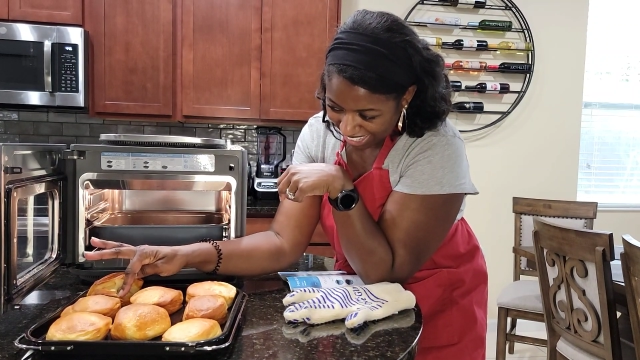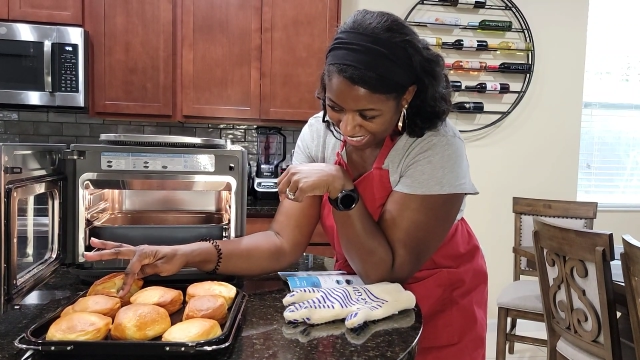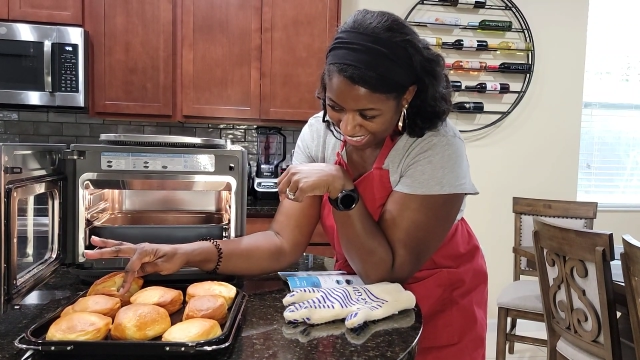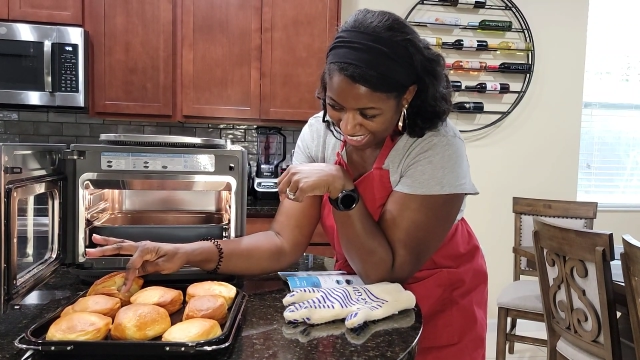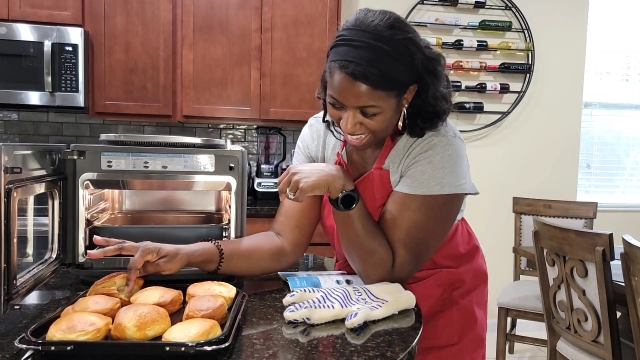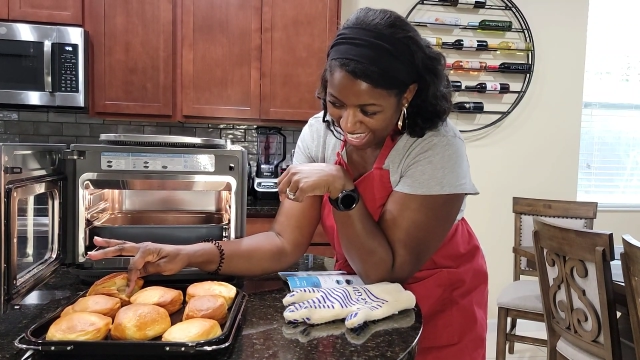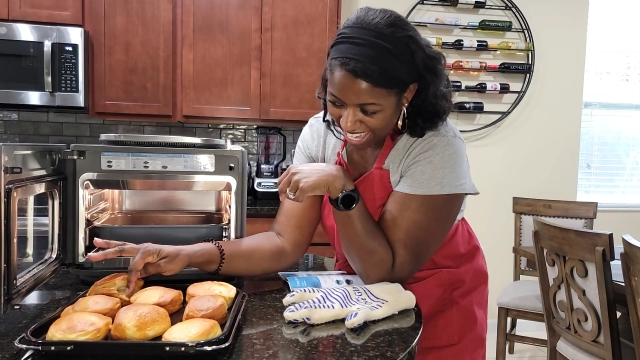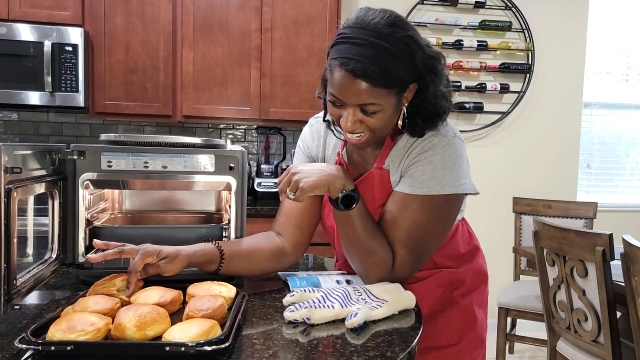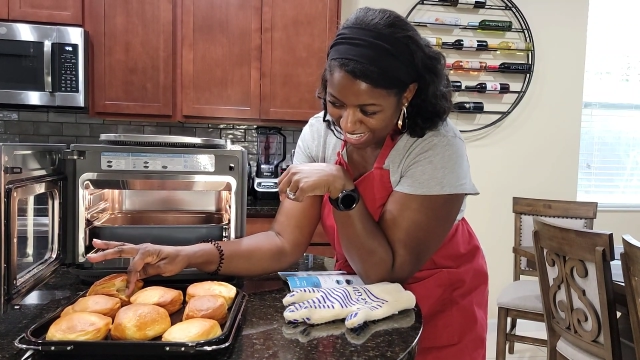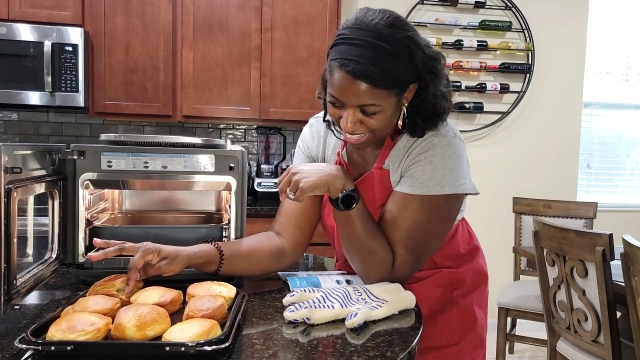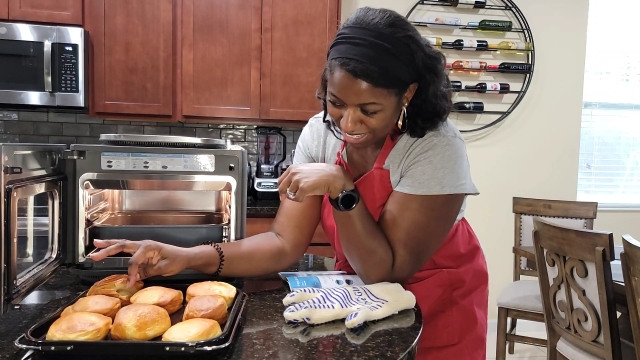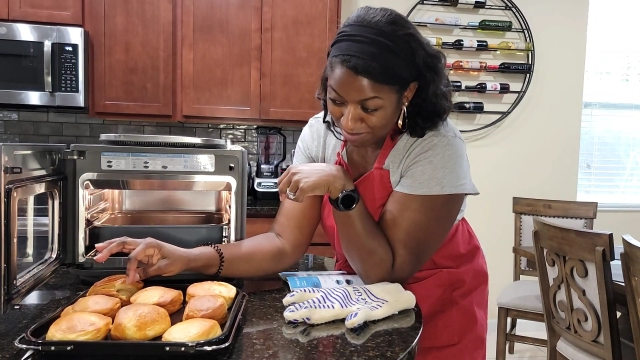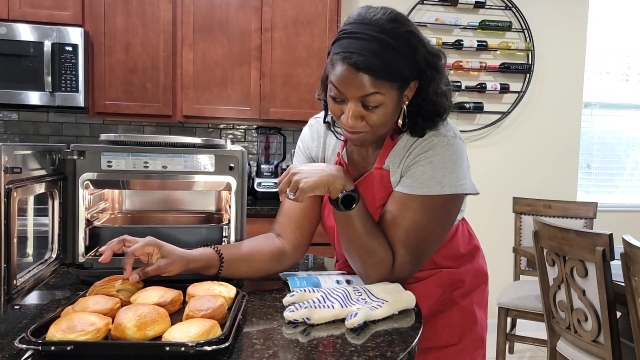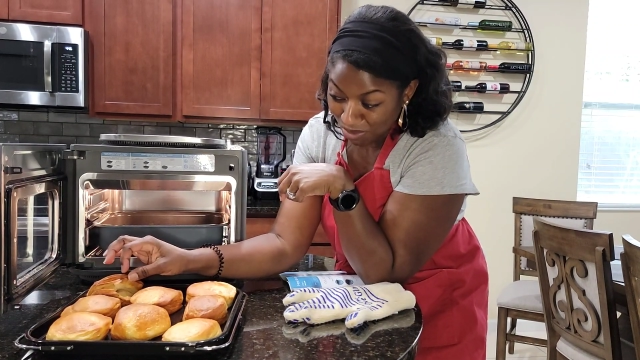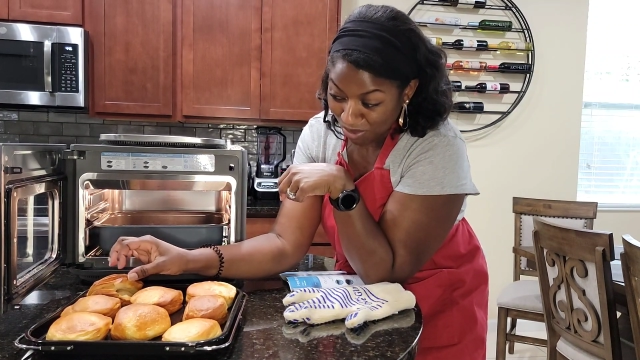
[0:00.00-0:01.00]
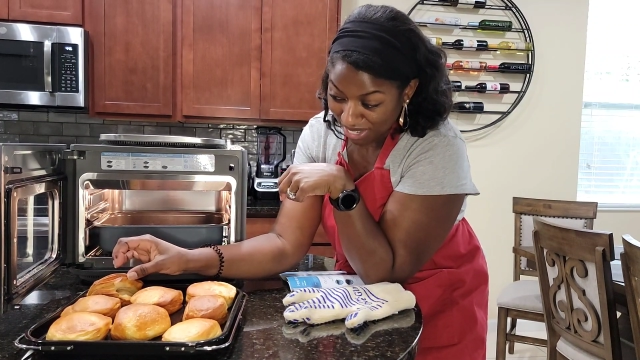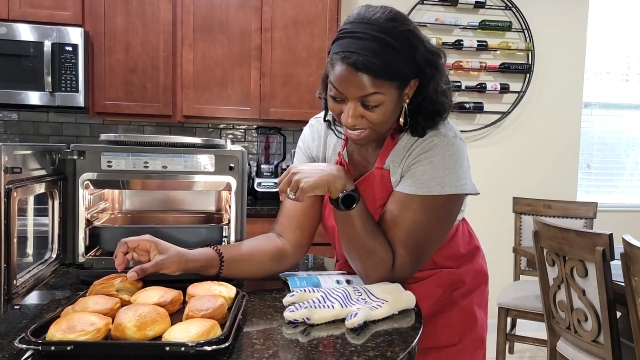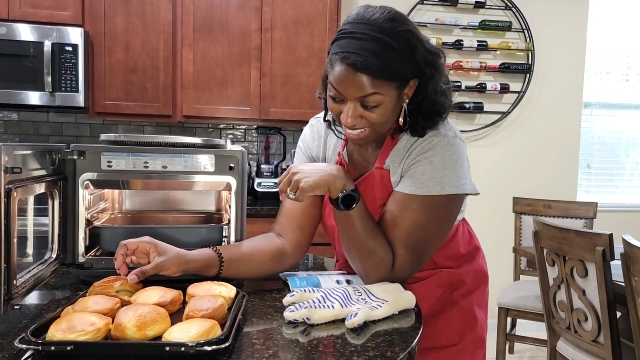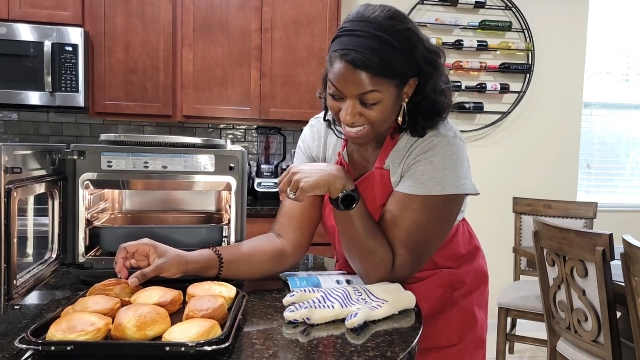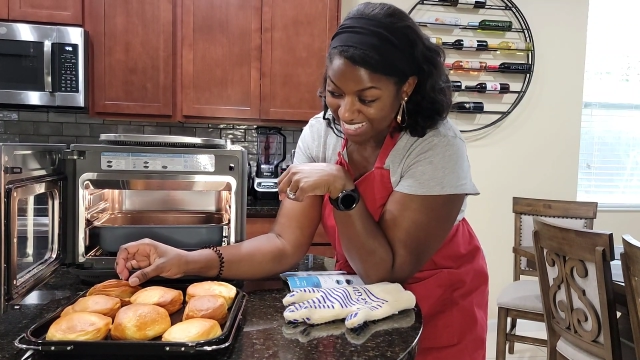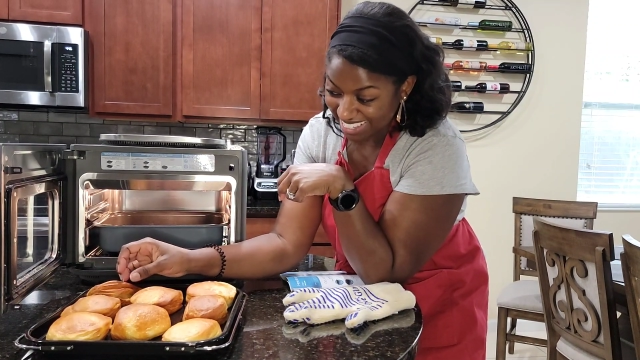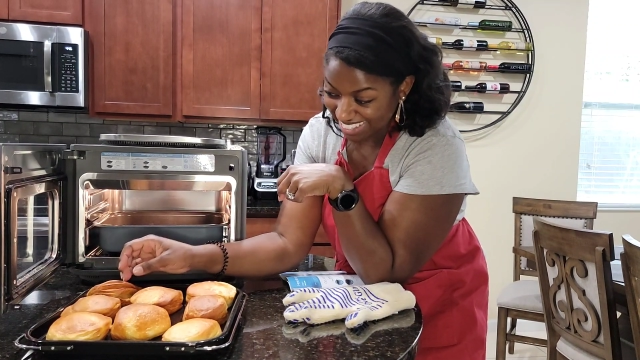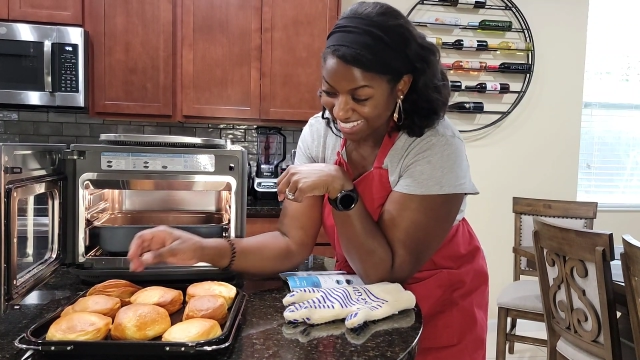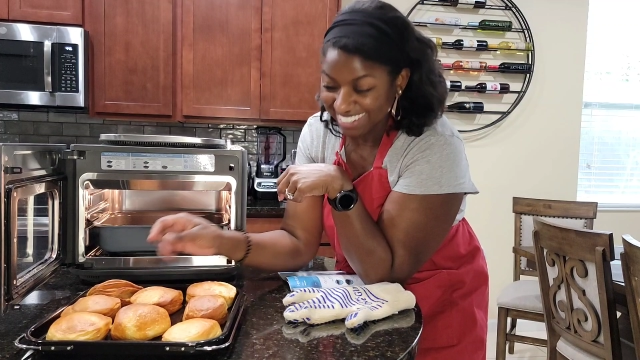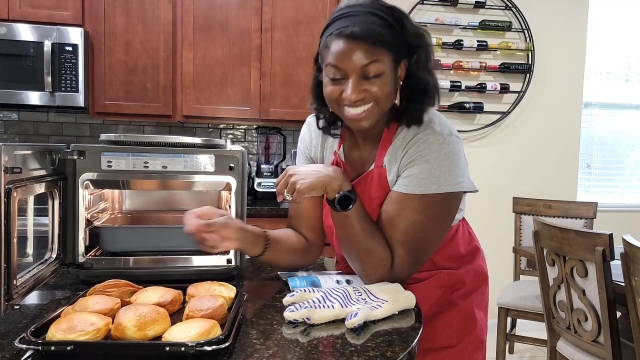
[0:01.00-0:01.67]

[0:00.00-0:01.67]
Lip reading: that is moist.